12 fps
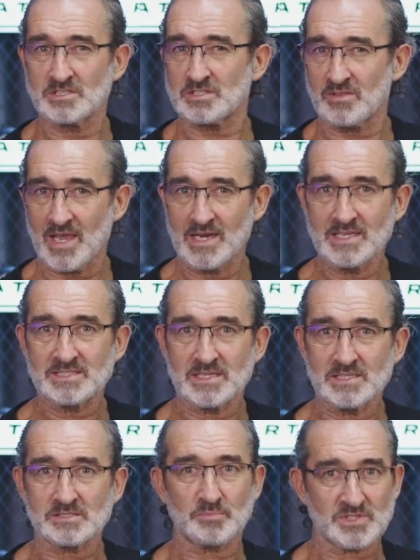so the L E
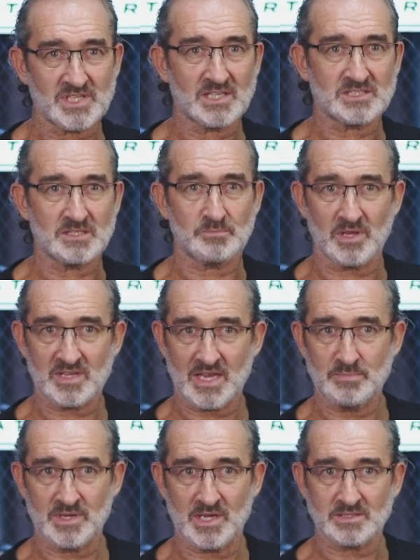Ds are protected by the A
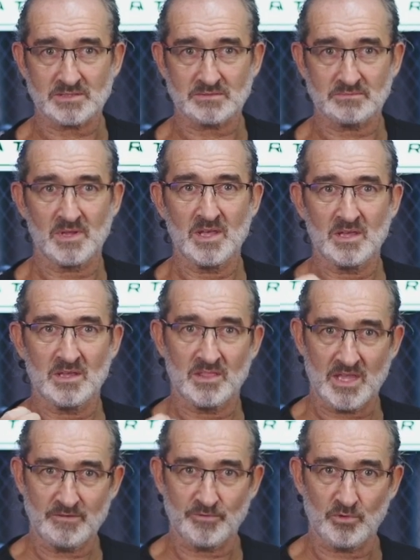B S.
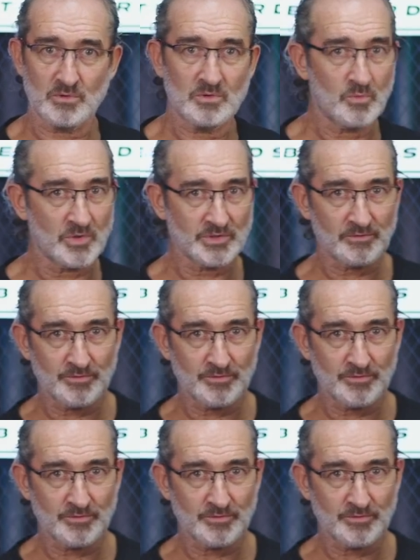Therefore, will not